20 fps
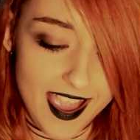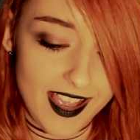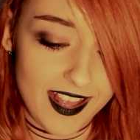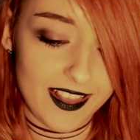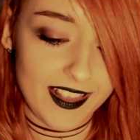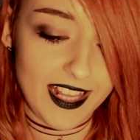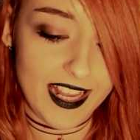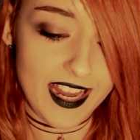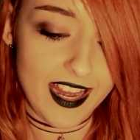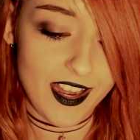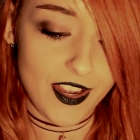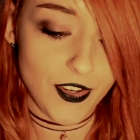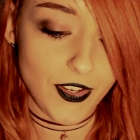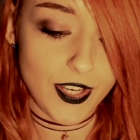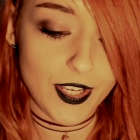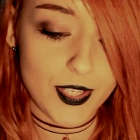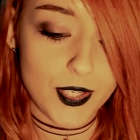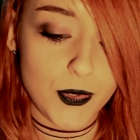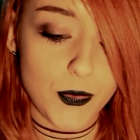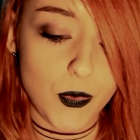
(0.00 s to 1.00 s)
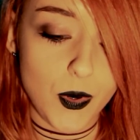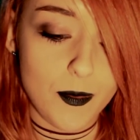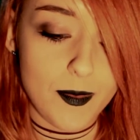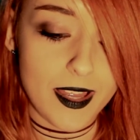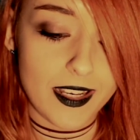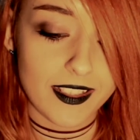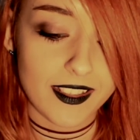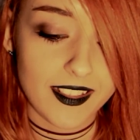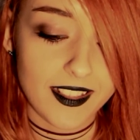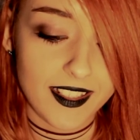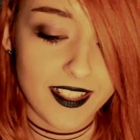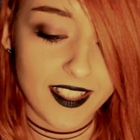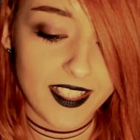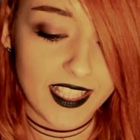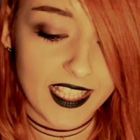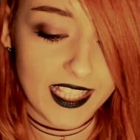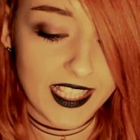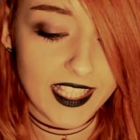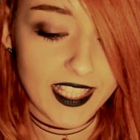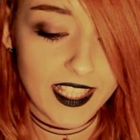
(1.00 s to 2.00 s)
The Aries woman.
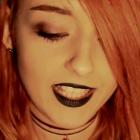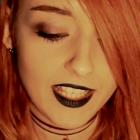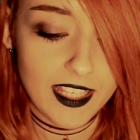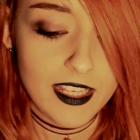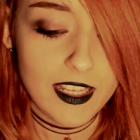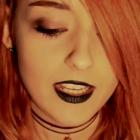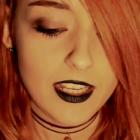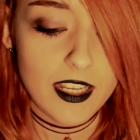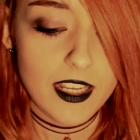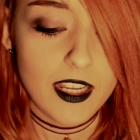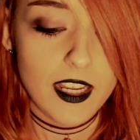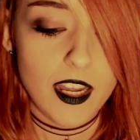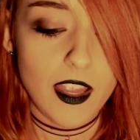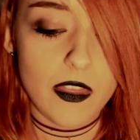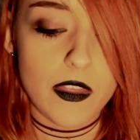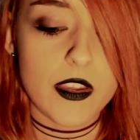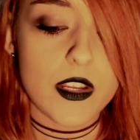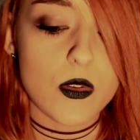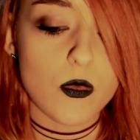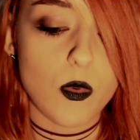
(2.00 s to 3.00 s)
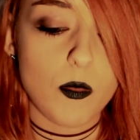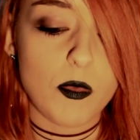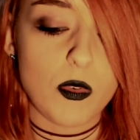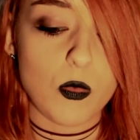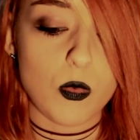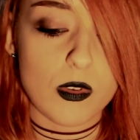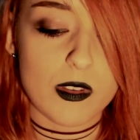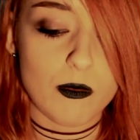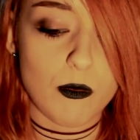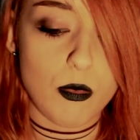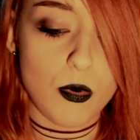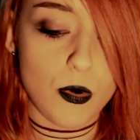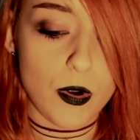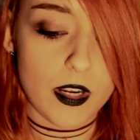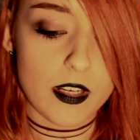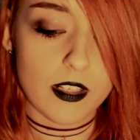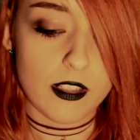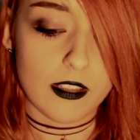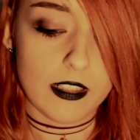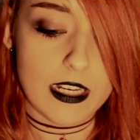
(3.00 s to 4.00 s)
This woman was
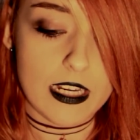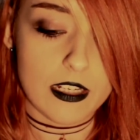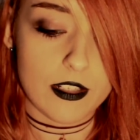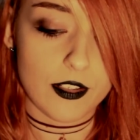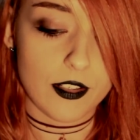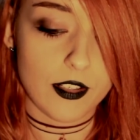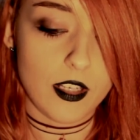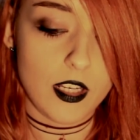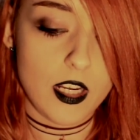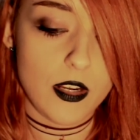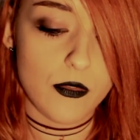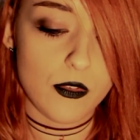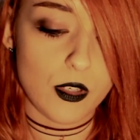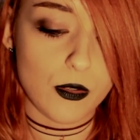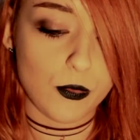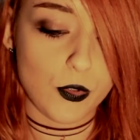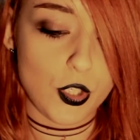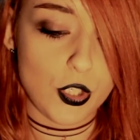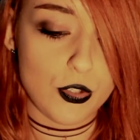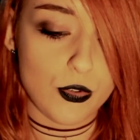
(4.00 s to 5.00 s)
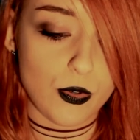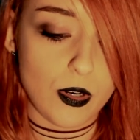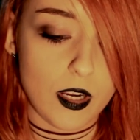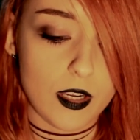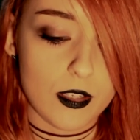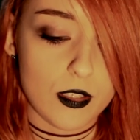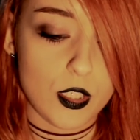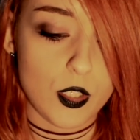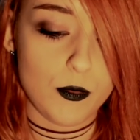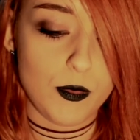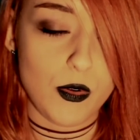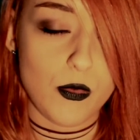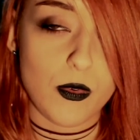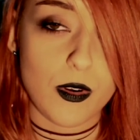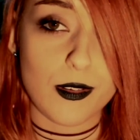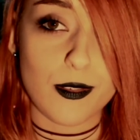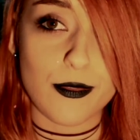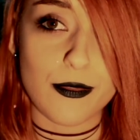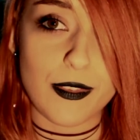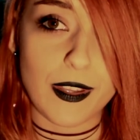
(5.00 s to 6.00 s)
born a leader, even if she tries to be
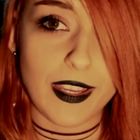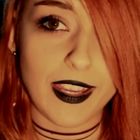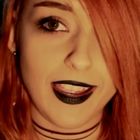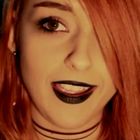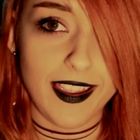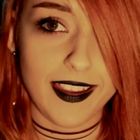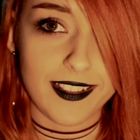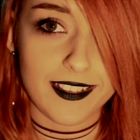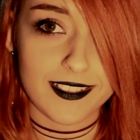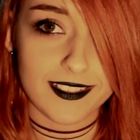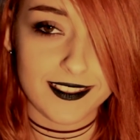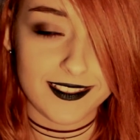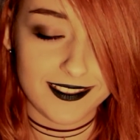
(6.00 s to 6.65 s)
one of the gang.